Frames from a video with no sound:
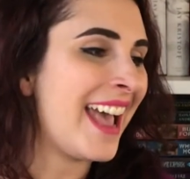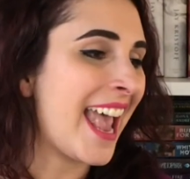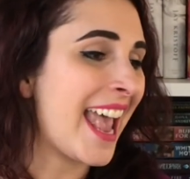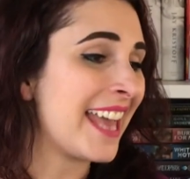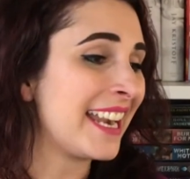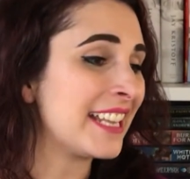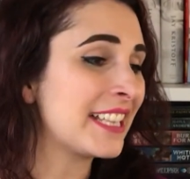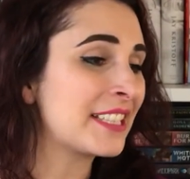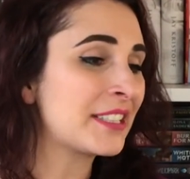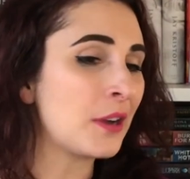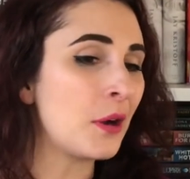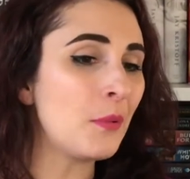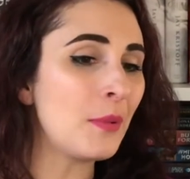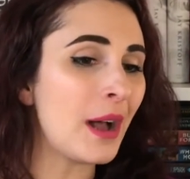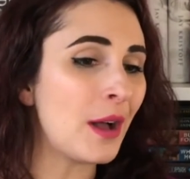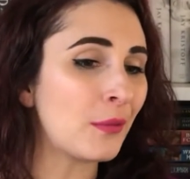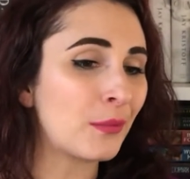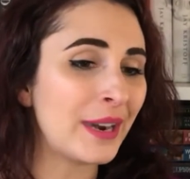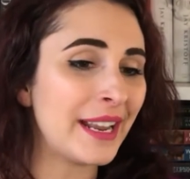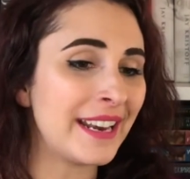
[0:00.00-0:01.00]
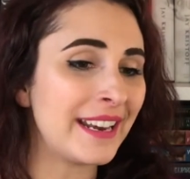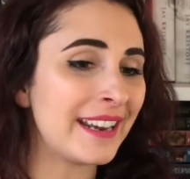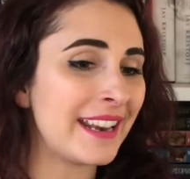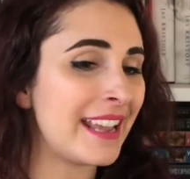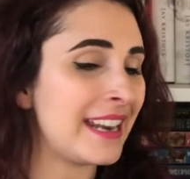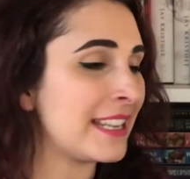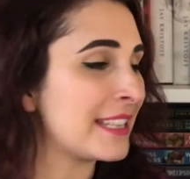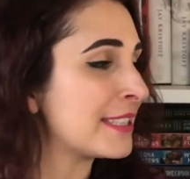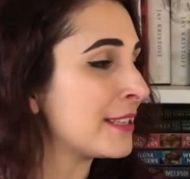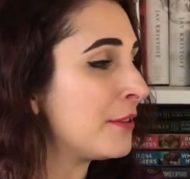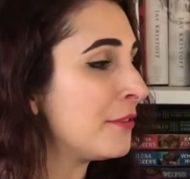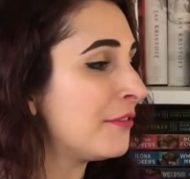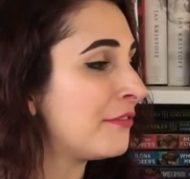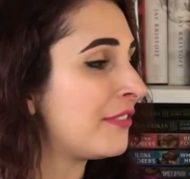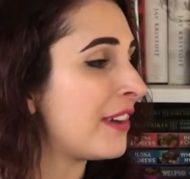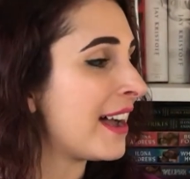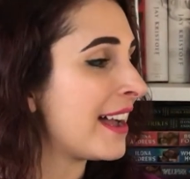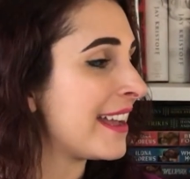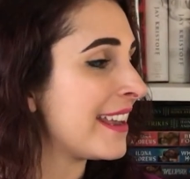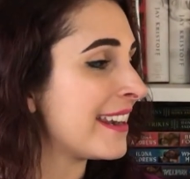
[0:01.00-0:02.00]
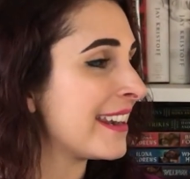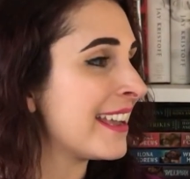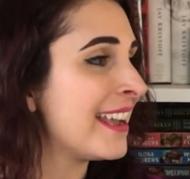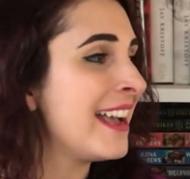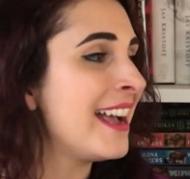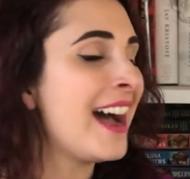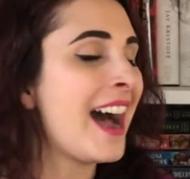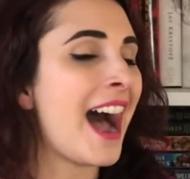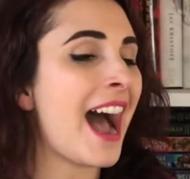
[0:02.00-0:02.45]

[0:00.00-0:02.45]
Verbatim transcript: and it's so well written and it's so fun.